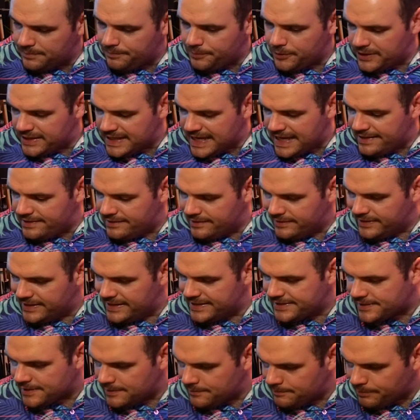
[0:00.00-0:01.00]
going to put that in the
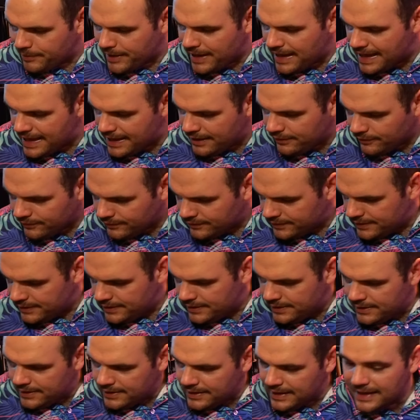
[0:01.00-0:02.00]
listen pile.
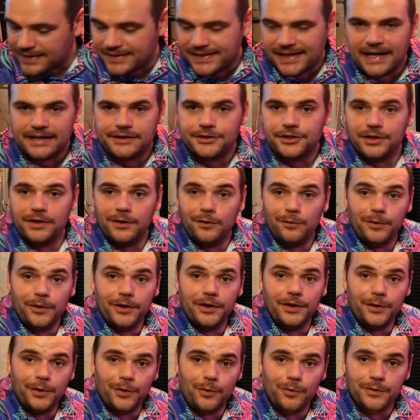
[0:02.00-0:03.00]
It's actually a
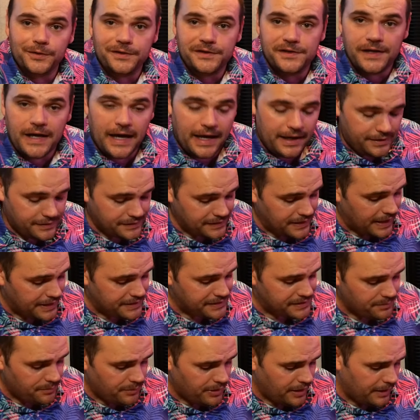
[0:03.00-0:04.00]
really cool set. It's
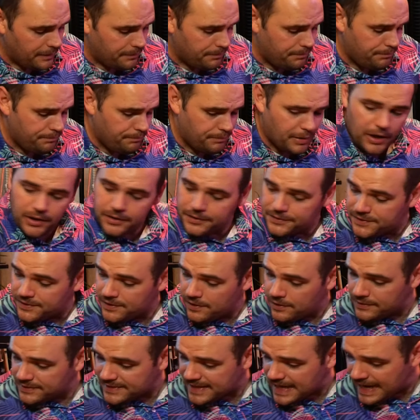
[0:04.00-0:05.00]
got some like punk
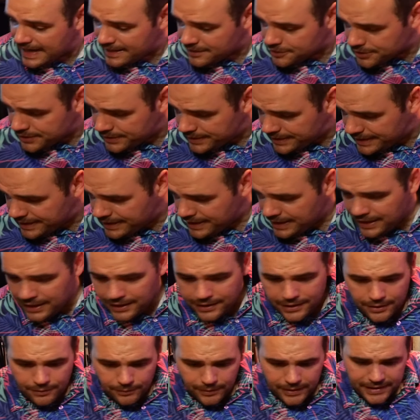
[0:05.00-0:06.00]
songs. Actually,
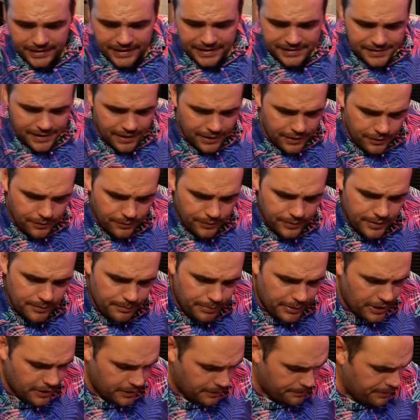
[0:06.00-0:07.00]
you know what? That's going to go in the
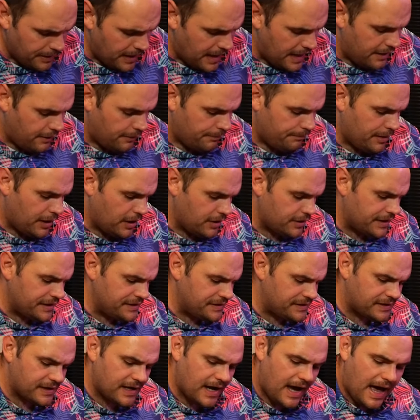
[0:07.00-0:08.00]
punk pile. Punk
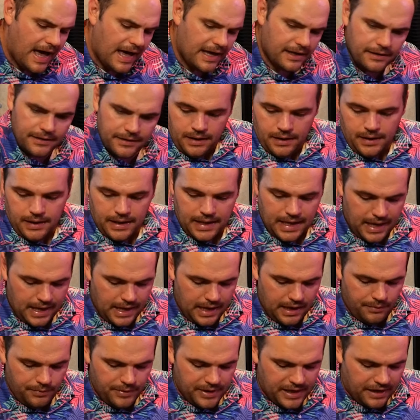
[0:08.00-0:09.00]
and ska.
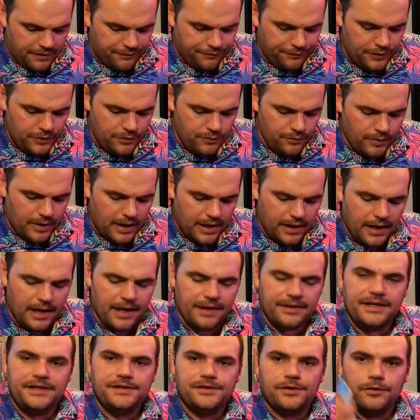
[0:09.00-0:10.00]
Okay, we got a few,
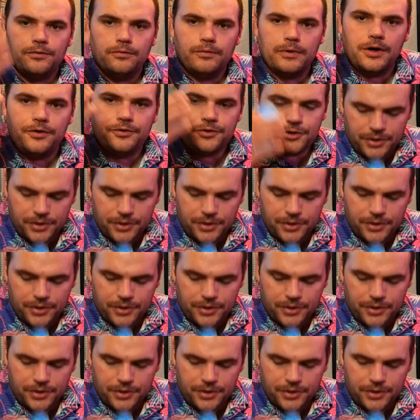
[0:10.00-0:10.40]
these are road